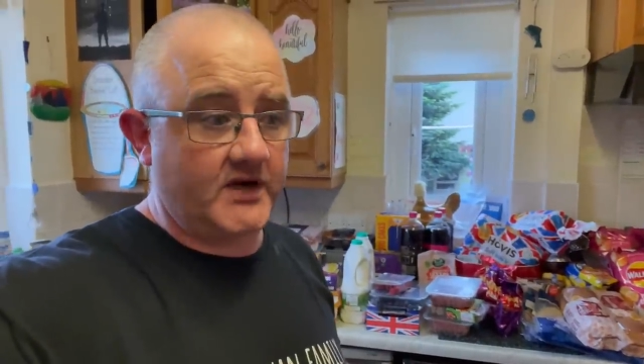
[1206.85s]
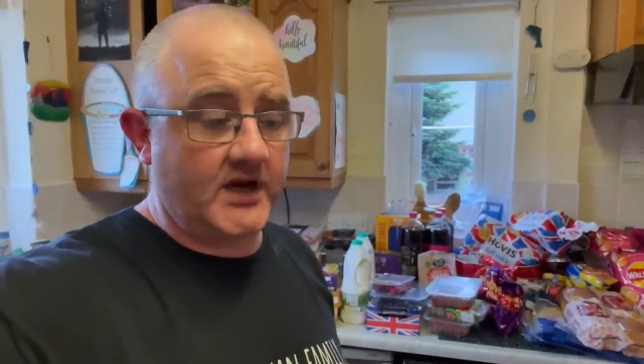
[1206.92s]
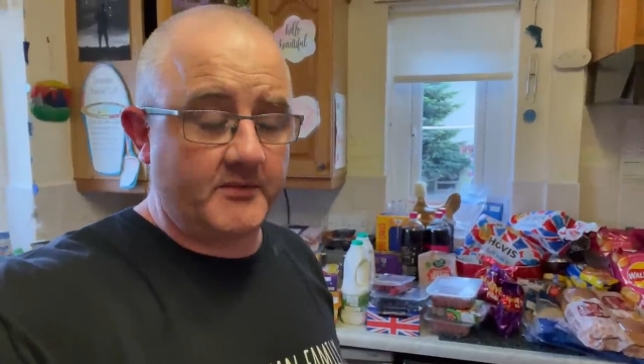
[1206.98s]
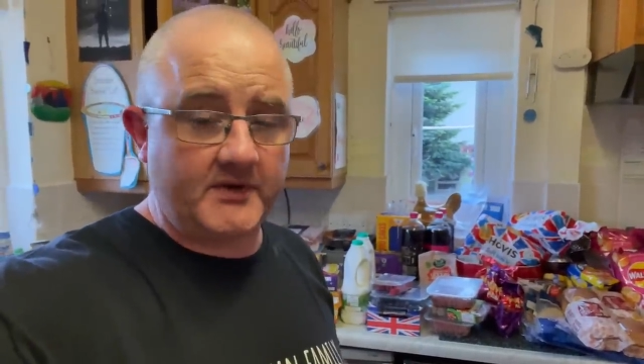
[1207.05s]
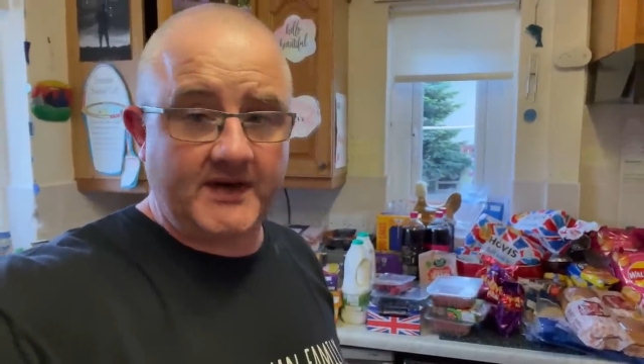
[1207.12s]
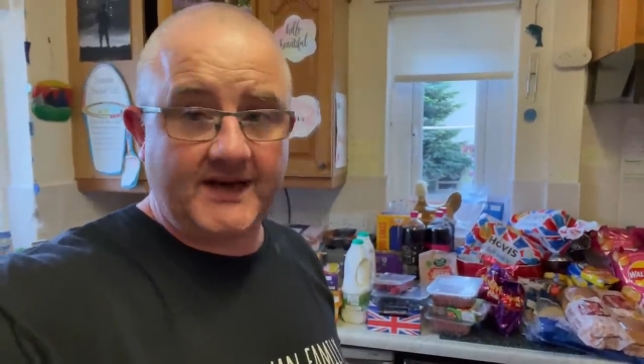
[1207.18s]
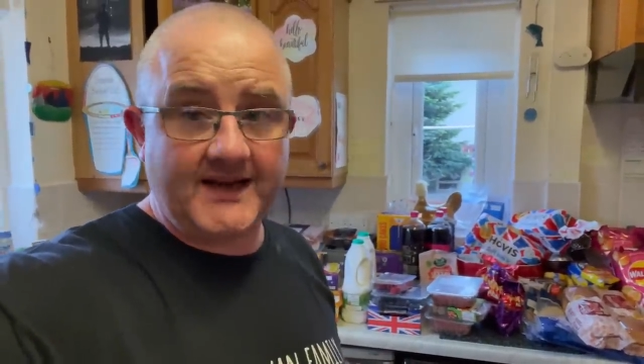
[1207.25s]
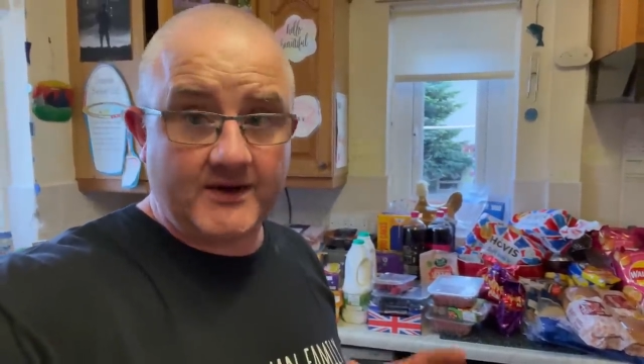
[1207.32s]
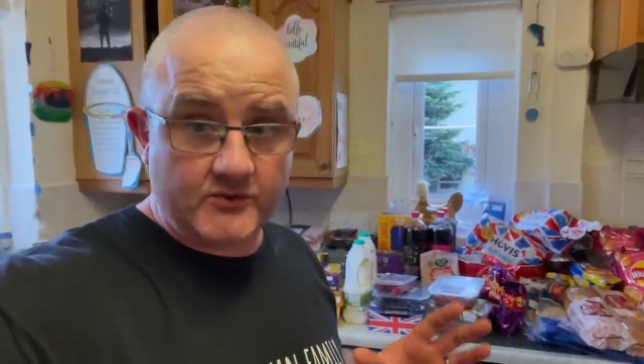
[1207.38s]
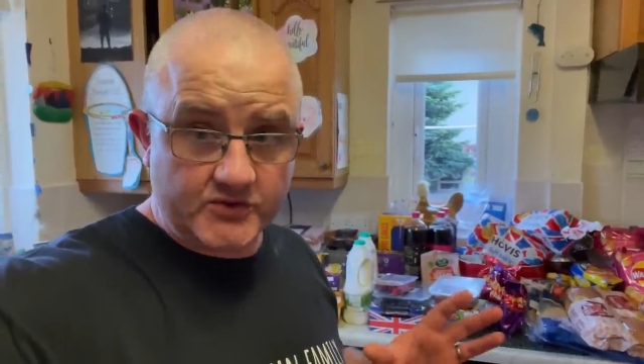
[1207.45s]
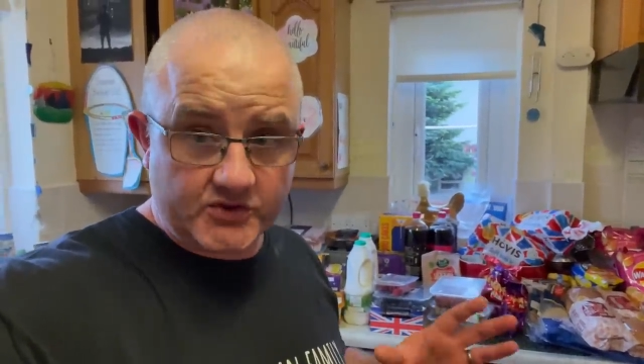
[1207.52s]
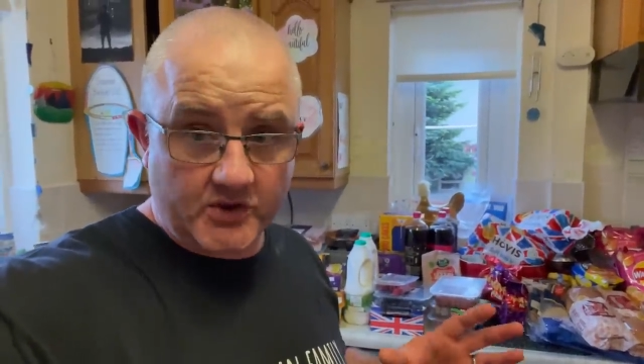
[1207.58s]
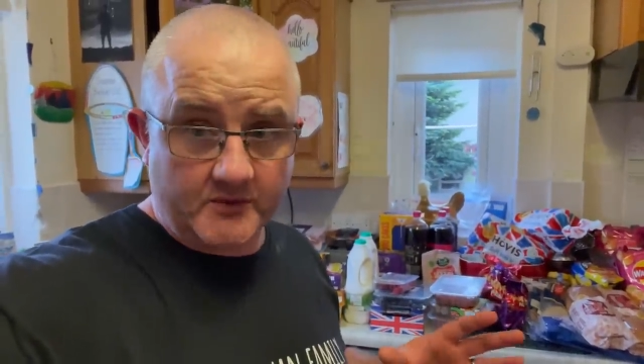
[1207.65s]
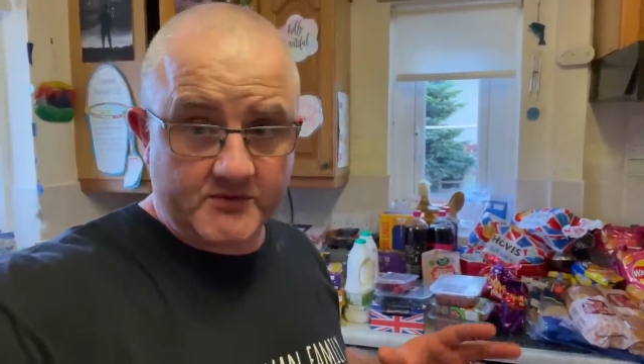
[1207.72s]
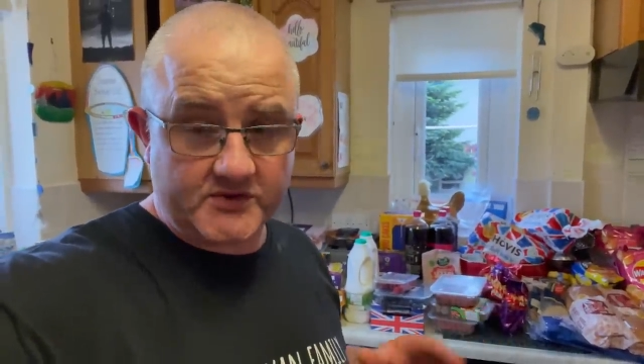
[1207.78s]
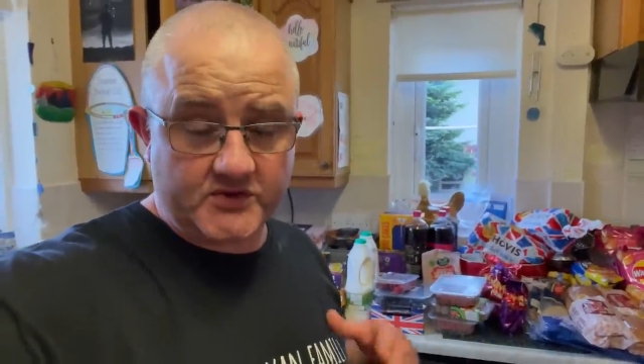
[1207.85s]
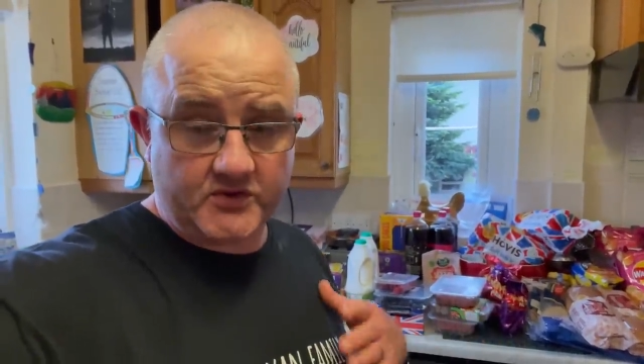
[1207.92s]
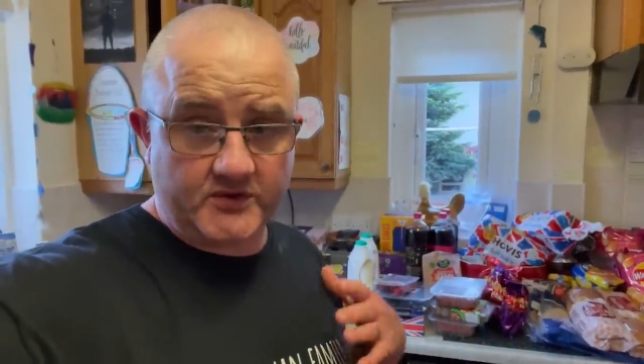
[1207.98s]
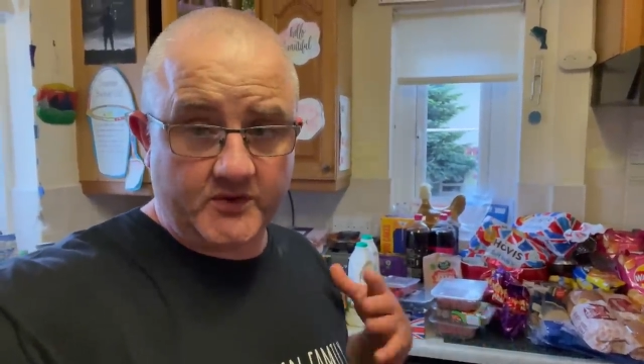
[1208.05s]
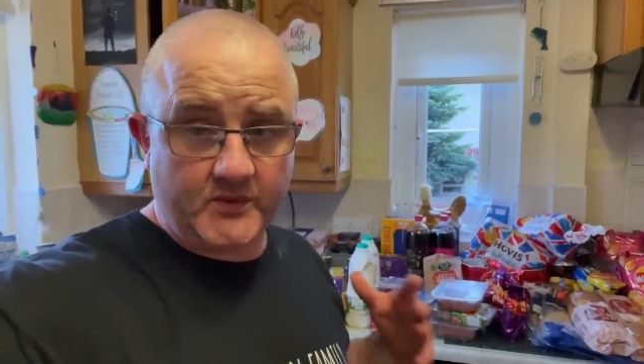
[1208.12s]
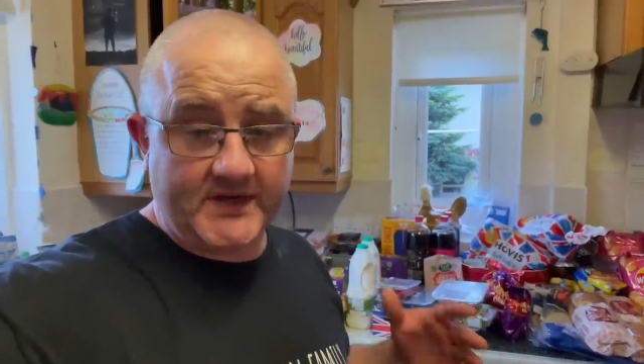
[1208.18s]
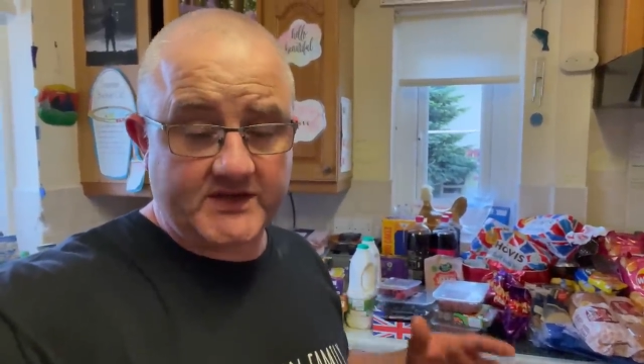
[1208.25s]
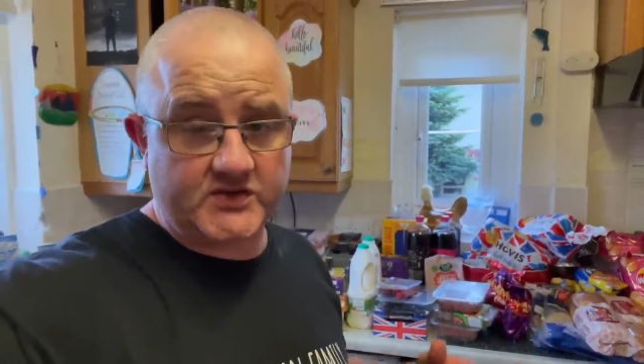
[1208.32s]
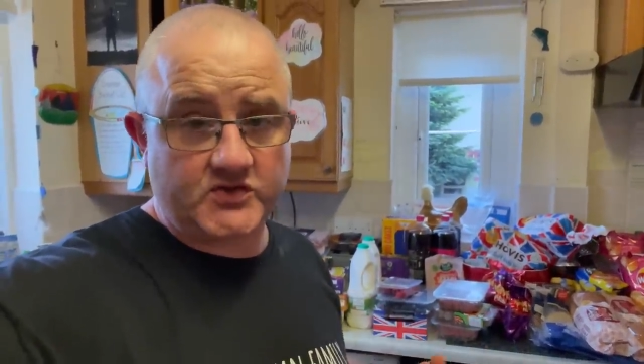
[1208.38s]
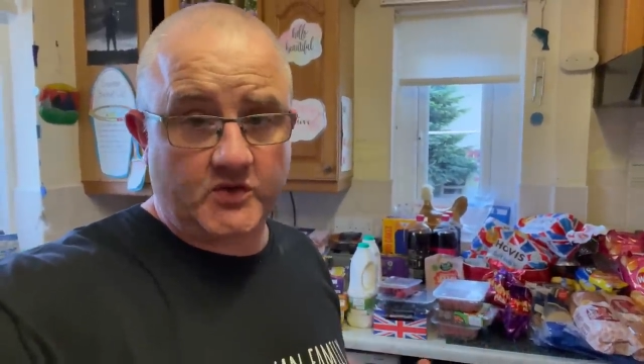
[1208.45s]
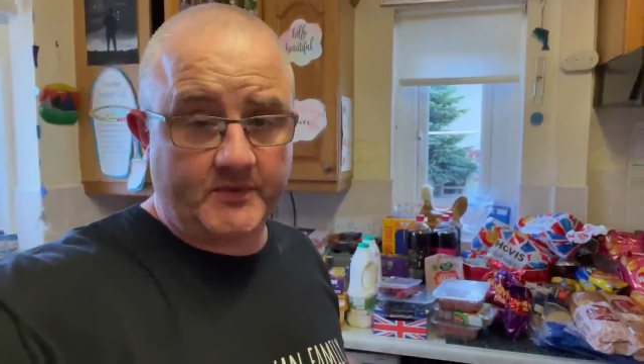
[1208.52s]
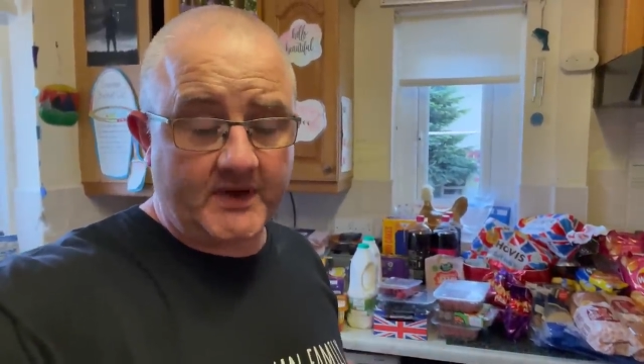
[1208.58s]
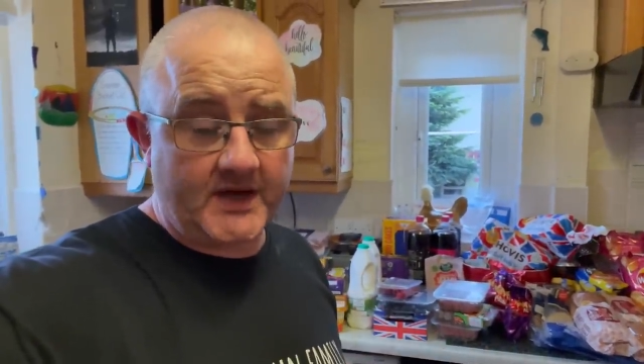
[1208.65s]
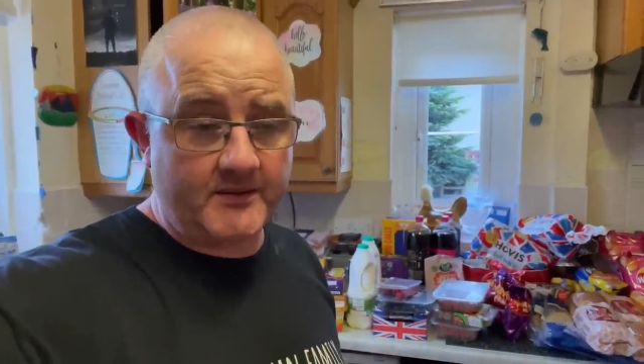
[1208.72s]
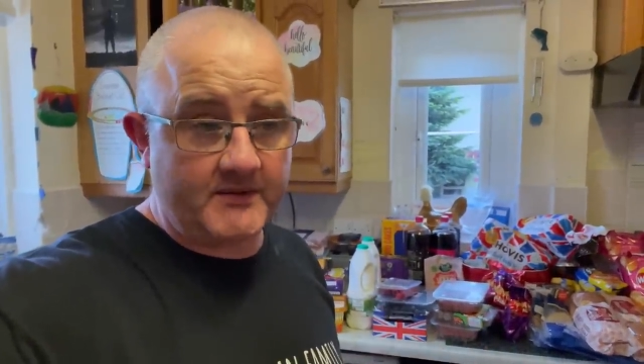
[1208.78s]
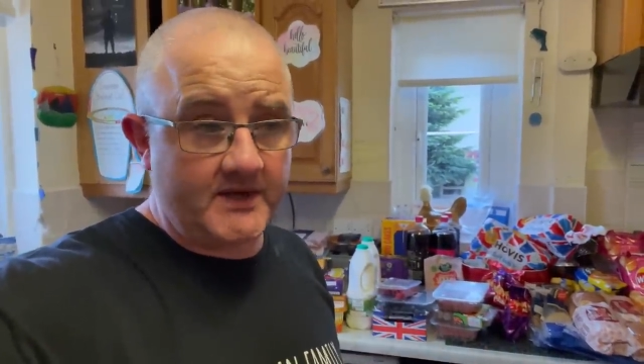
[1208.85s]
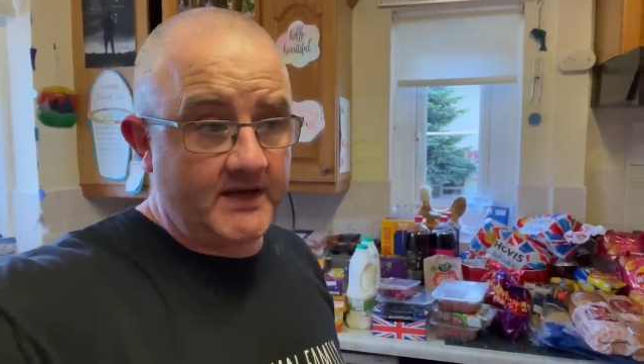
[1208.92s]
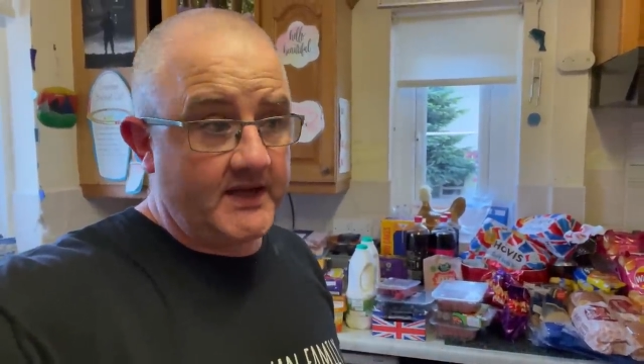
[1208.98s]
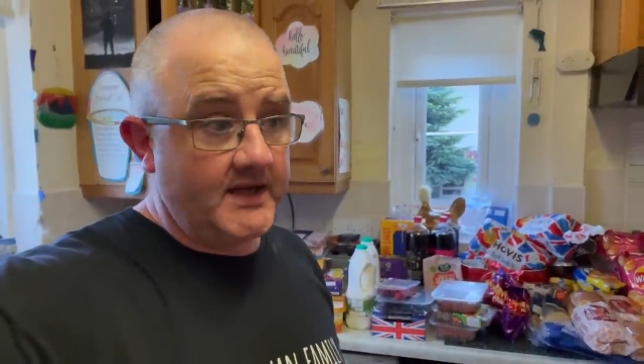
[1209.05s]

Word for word: couple of little shops during the week to top up